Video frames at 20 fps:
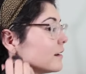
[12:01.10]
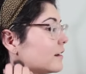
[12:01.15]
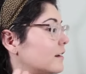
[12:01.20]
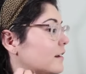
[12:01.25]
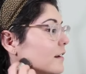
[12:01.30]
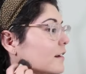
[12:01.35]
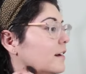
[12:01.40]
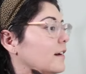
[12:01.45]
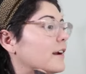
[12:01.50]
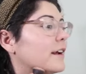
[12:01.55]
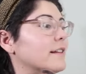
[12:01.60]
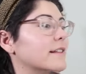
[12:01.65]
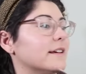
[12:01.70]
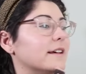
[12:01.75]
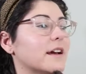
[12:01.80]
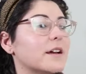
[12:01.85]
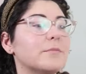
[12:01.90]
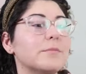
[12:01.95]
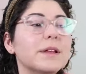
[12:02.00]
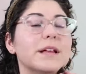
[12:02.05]
good. I think
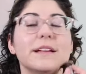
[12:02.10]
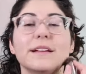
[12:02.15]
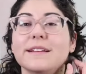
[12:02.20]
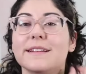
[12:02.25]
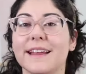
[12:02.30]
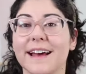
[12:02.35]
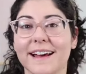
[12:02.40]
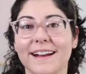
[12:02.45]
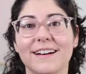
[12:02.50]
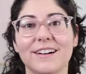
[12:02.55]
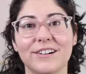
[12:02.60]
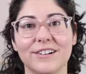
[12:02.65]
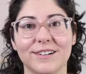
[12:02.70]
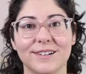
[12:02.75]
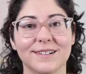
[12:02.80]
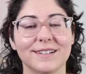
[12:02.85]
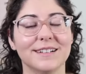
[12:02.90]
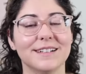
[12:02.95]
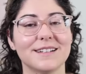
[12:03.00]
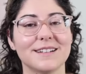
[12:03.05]
I blended that
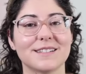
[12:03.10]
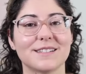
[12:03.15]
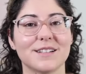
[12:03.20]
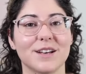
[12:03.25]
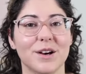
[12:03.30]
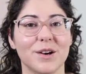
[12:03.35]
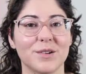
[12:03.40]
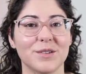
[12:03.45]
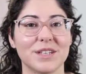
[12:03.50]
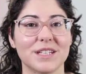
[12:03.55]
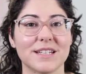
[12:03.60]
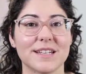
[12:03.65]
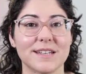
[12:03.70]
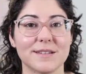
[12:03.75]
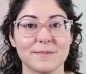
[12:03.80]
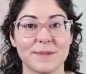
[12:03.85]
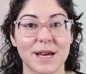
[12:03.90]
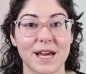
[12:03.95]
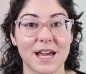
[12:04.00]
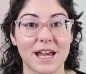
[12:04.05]
all. So this is
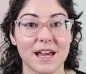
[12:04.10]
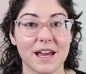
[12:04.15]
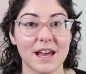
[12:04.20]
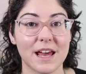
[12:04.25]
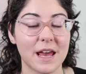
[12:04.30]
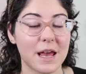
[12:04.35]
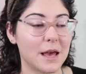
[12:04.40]
my